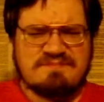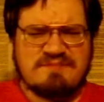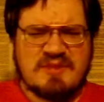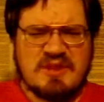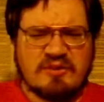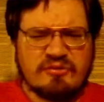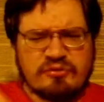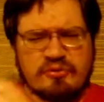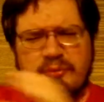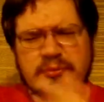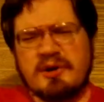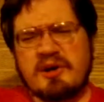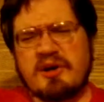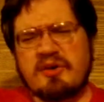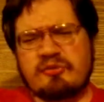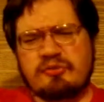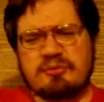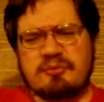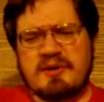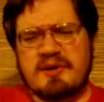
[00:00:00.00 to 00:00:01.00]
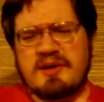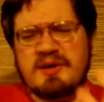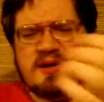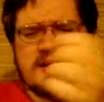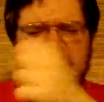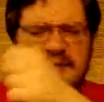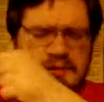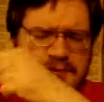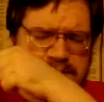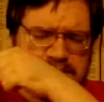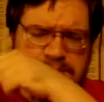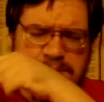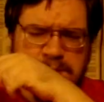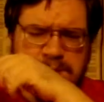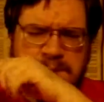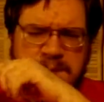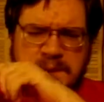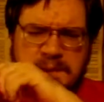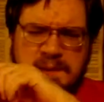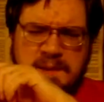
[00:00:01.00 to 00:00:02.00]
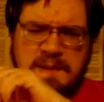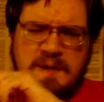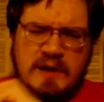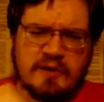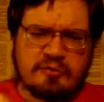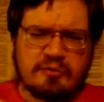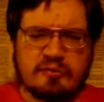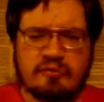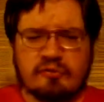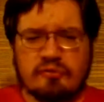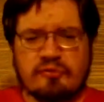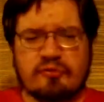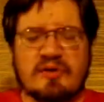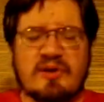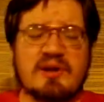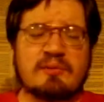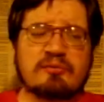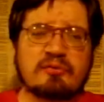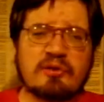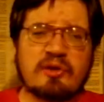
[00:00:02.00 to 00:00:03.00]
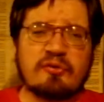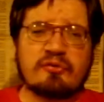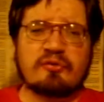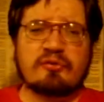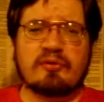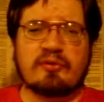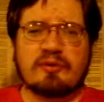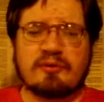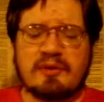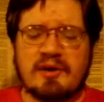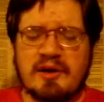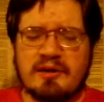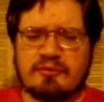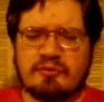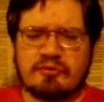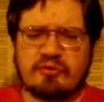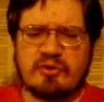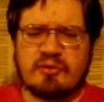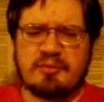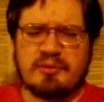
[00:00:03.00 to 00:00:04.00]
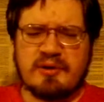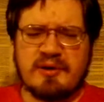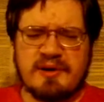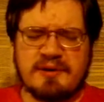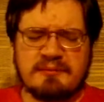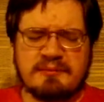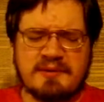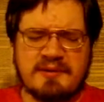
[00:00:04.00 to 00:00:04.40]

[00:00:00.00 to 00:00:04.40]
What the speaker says: Someone asked me, actually as a stand-up philosopher, Richard O'Brien,